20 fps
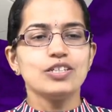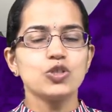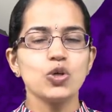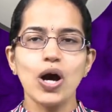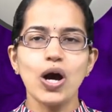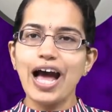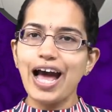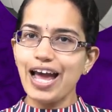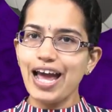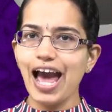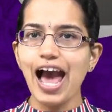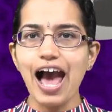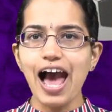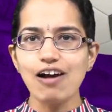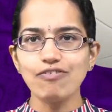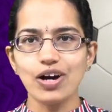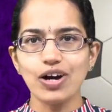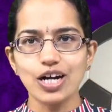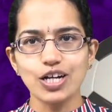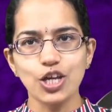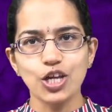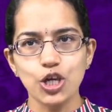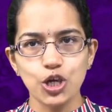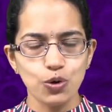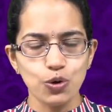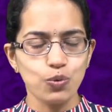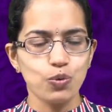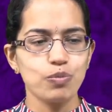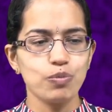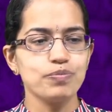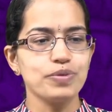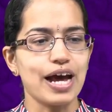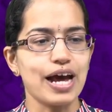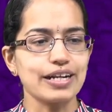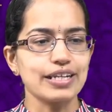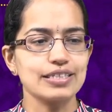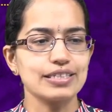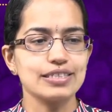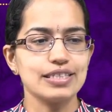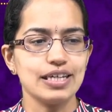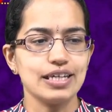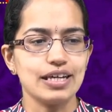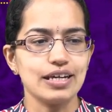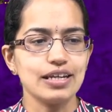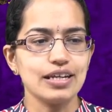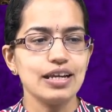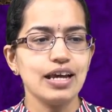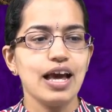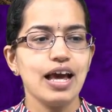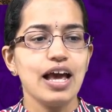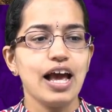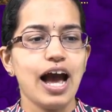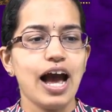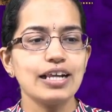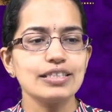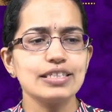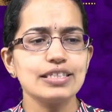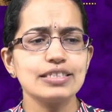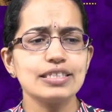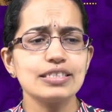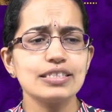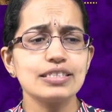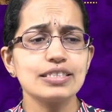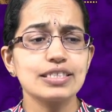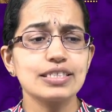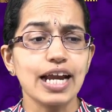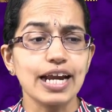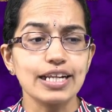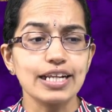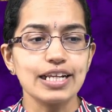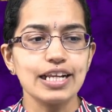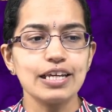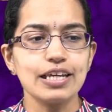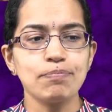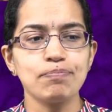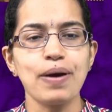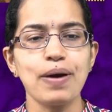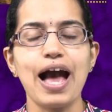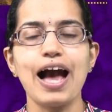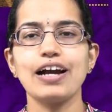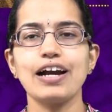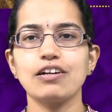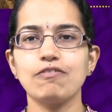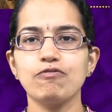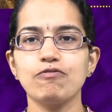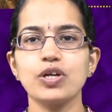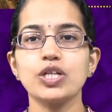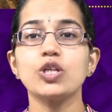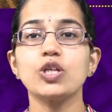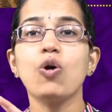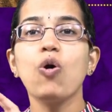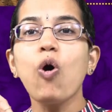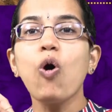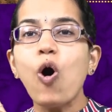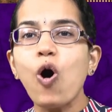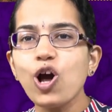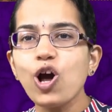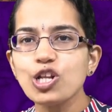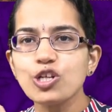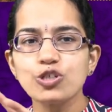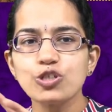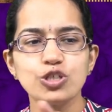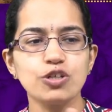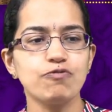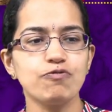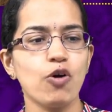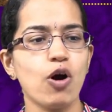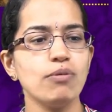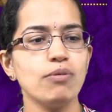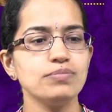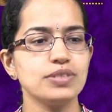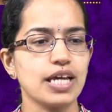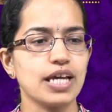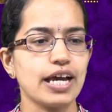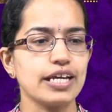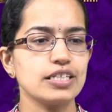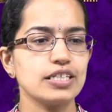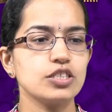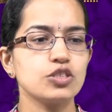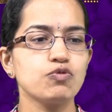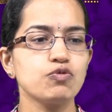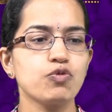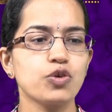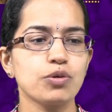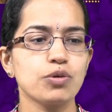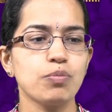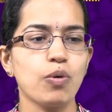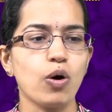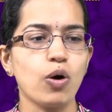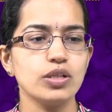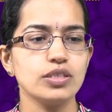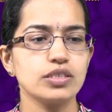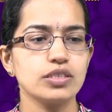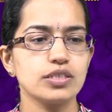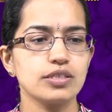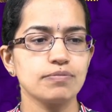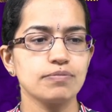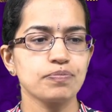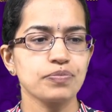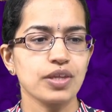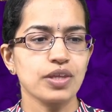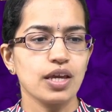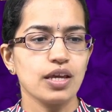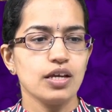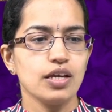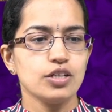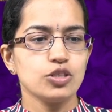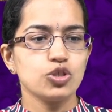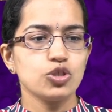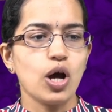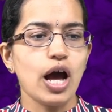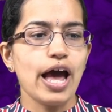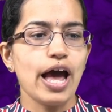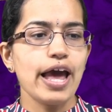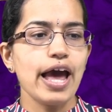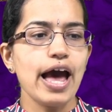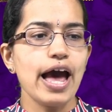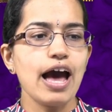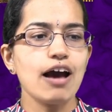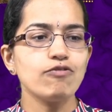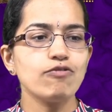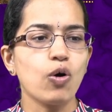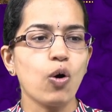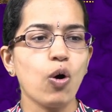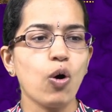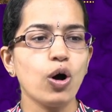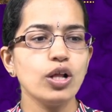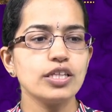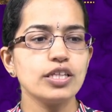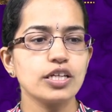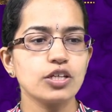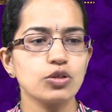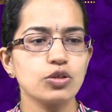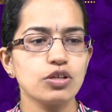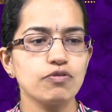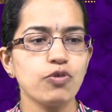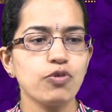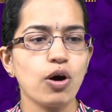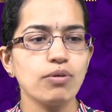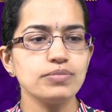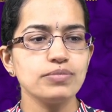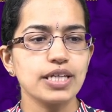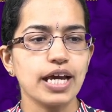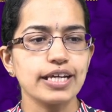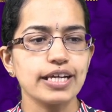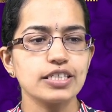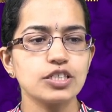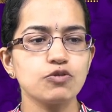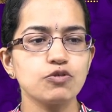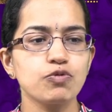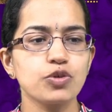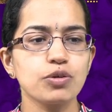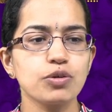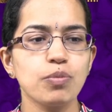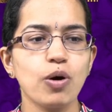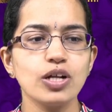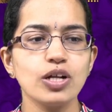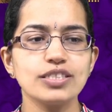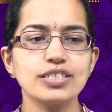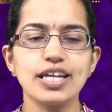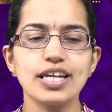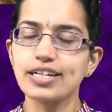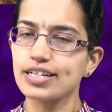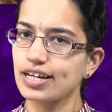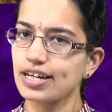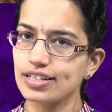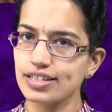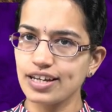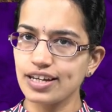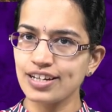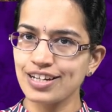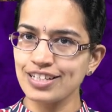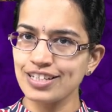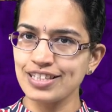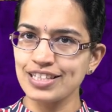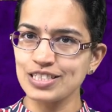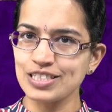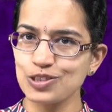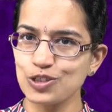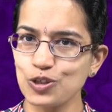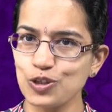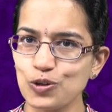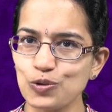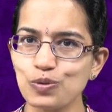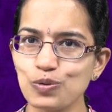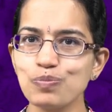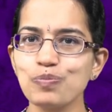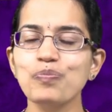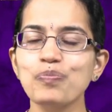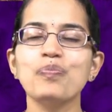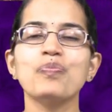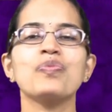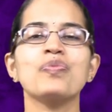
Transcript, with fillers: So I have a cube that is there, and this is tightly packed with all uniform sized footballs. So I have all the uniform sized footballs that are there in this cube.